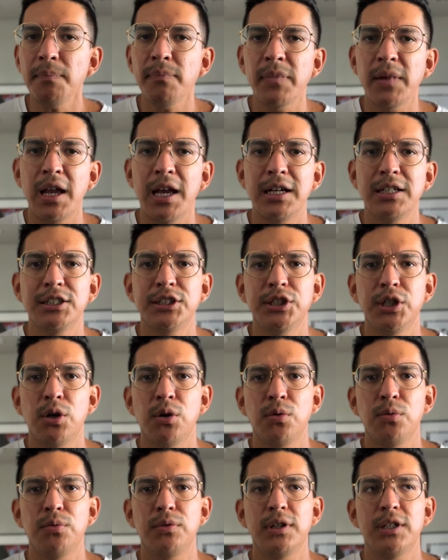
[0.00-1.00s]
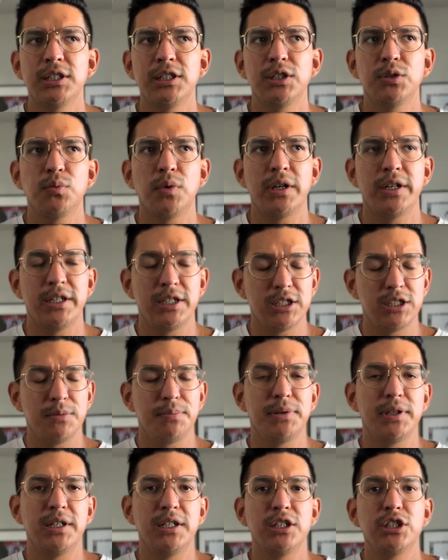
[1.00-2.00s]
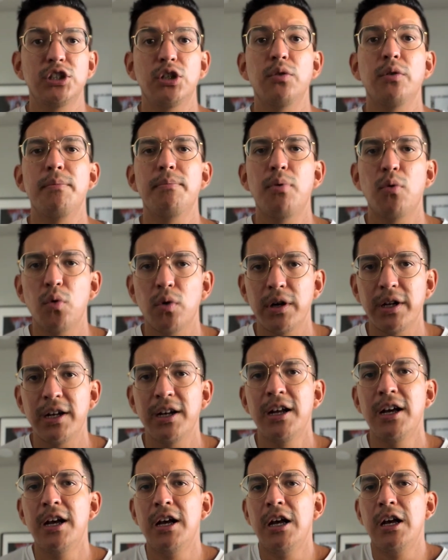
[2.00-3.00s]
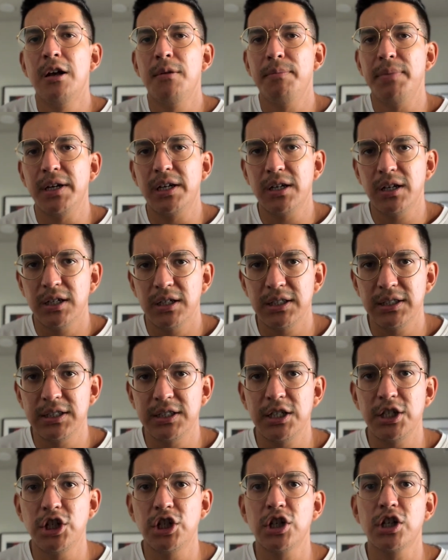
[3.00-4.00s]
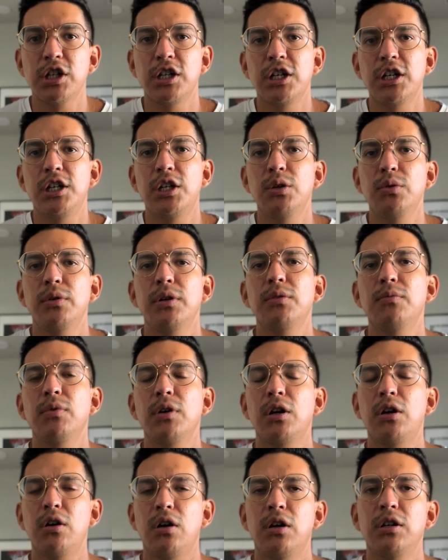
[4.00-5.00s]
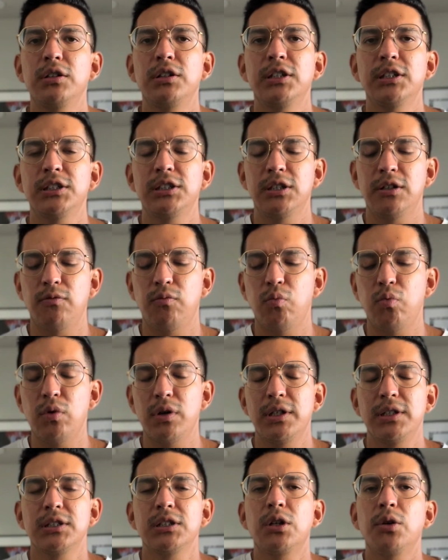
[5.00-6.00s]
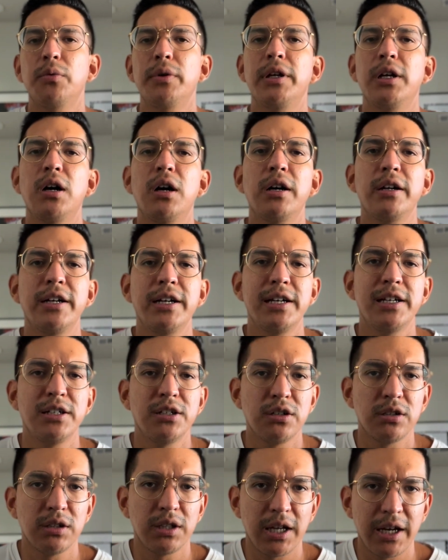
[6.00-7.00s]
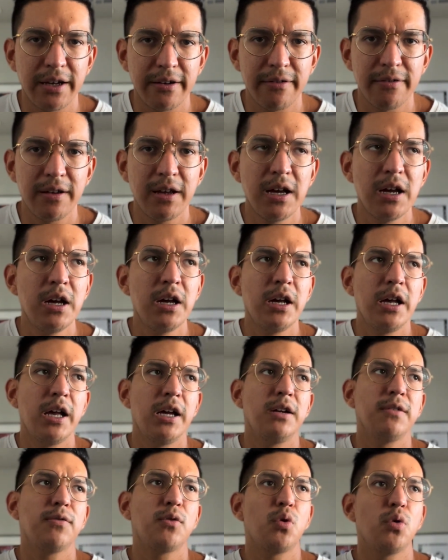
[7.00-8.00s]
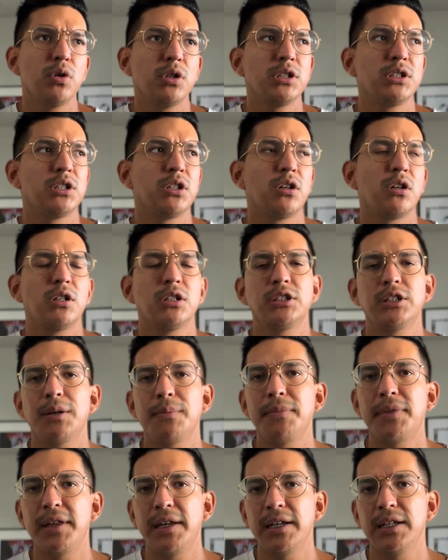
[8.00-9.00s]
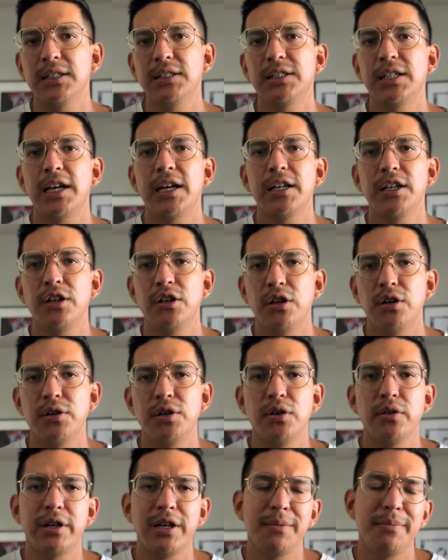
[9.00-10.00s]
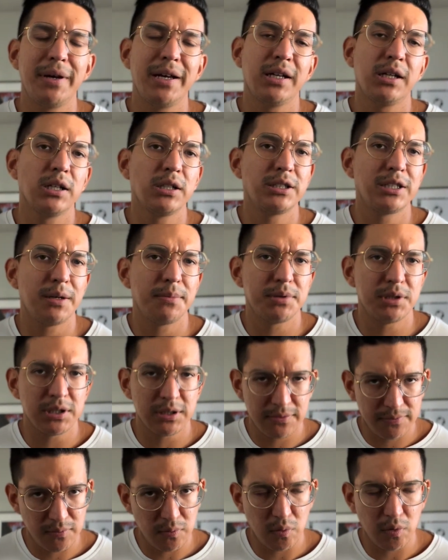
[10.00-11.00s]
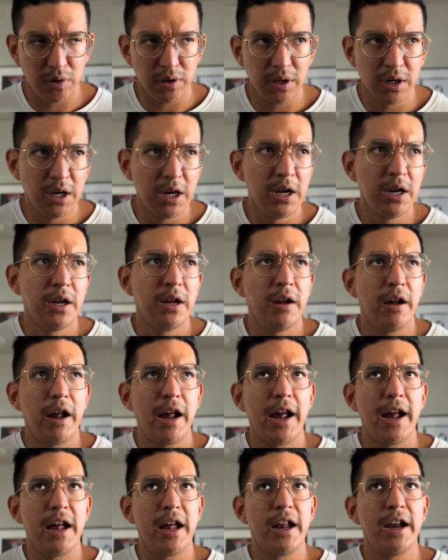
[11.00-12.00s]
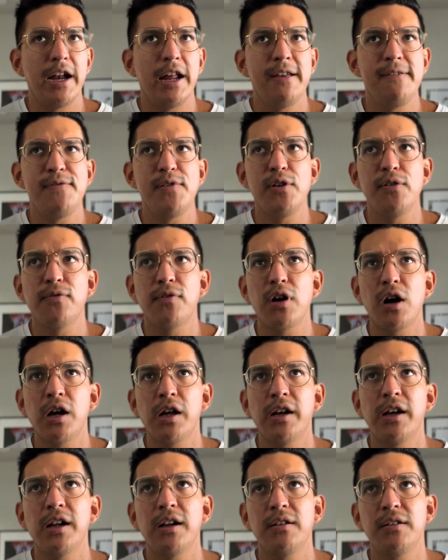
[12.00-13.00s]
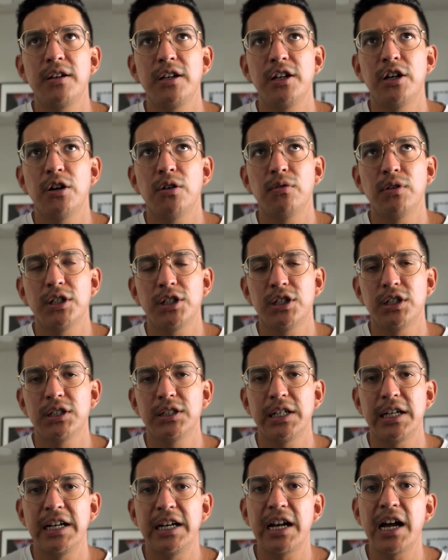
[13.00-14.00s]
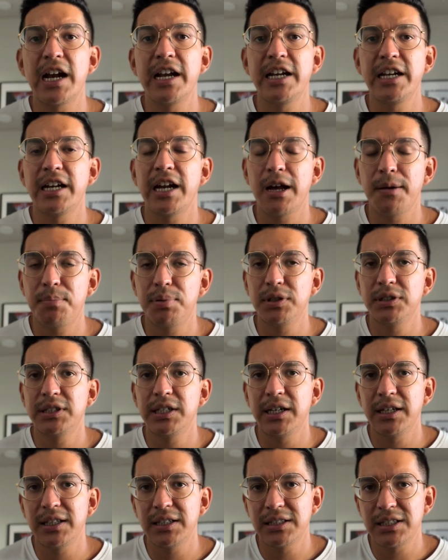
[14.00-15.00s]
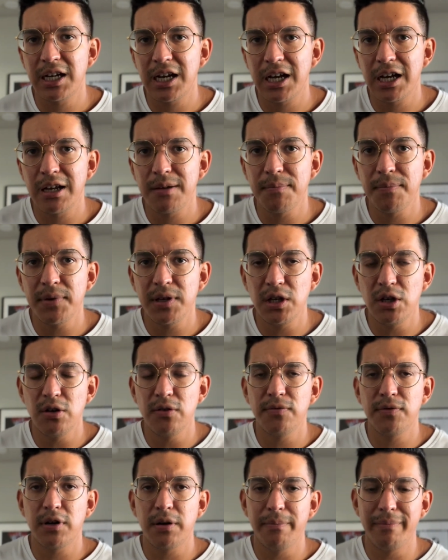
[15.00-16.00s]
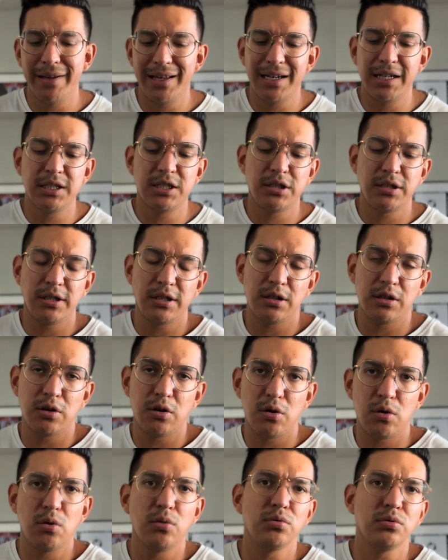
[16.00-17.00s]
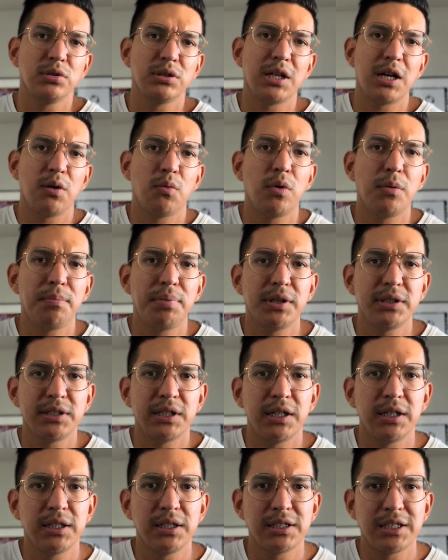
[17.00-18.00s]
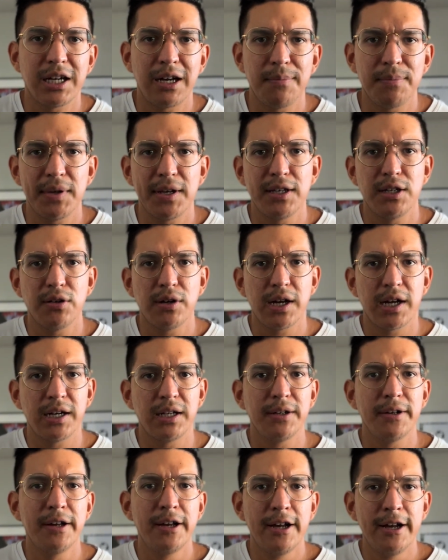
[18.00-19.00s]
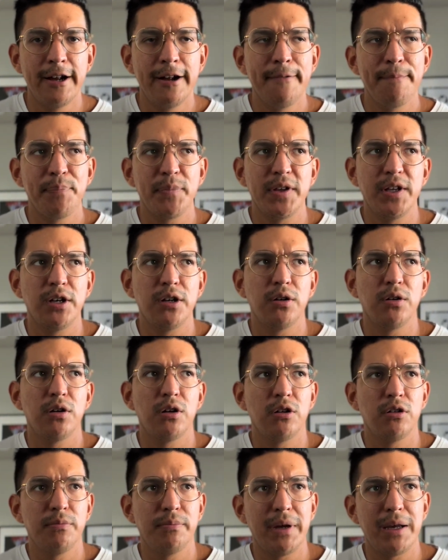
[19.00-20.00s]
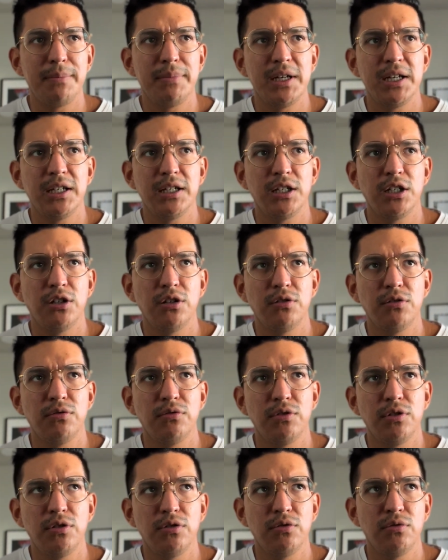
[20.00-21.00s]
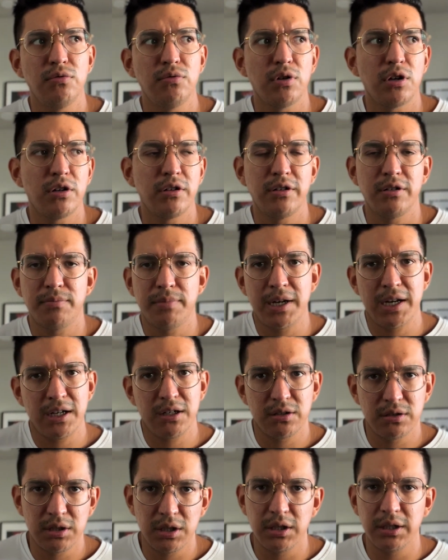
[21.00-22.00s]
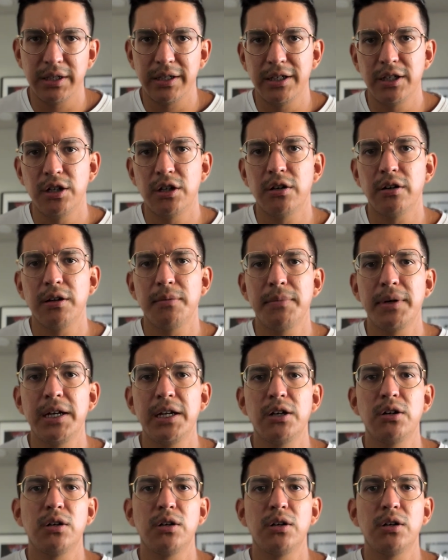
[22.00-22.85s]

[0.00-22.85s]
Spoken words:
And so this is why discipline is so important, because you're going to do it regardless of what is going on in your life. And of course, there are some things that, you can make exceptions for. And if you've gone, let's just say 99% of the time you've committed to your goals, that 1% of the time that you kind of, maybe you hurt your back or something, you know what I mean?